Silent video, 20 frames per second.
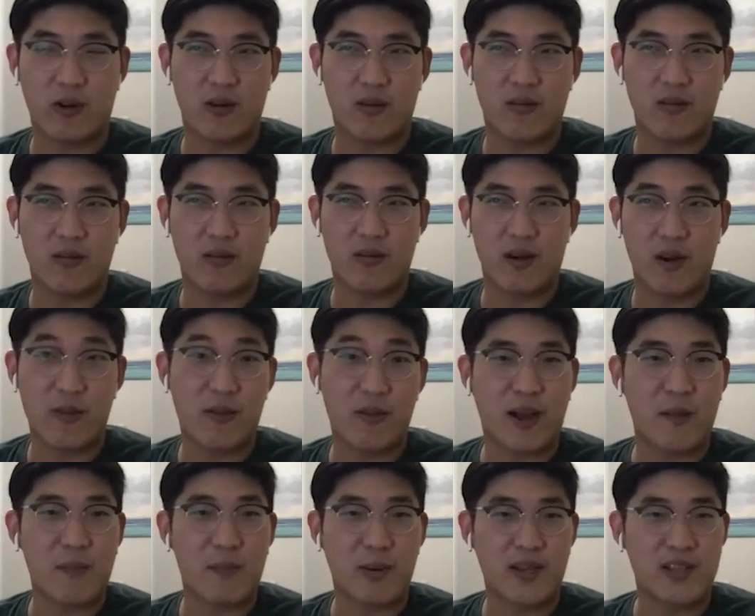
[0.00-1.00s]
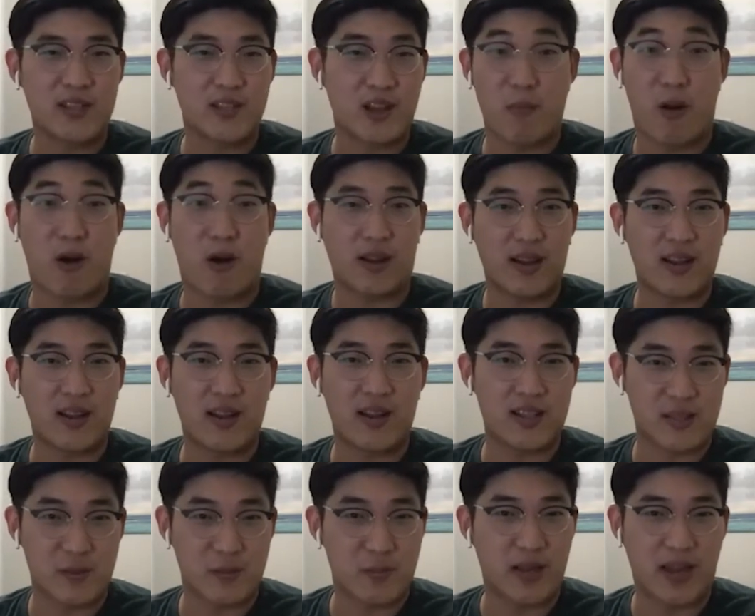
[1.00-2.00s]
for other companies,
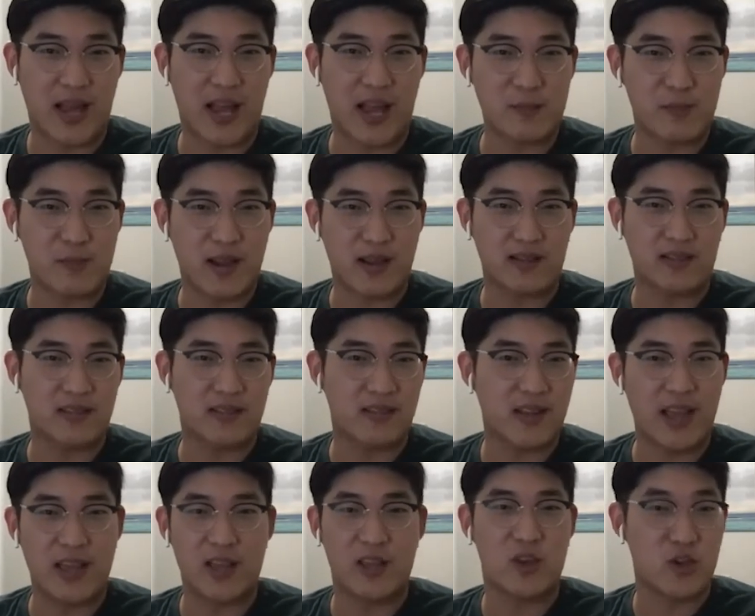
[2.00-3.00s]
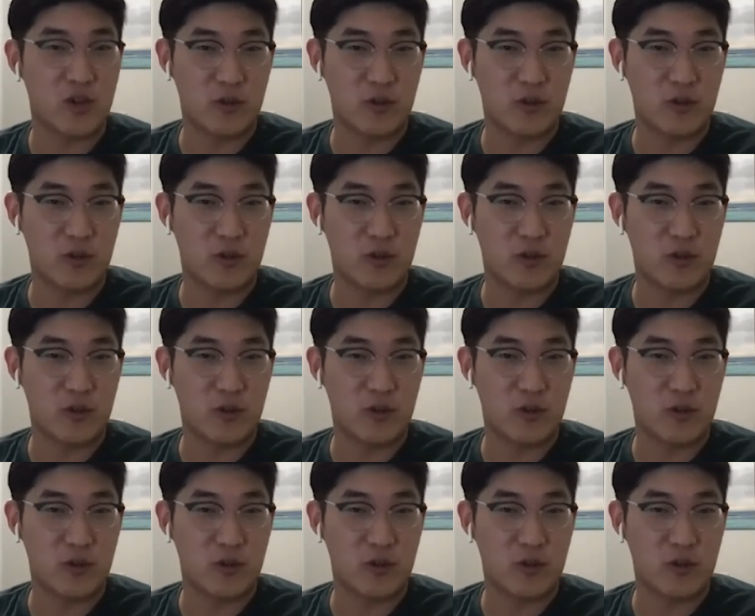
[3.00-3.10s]
marketing is a big aspect,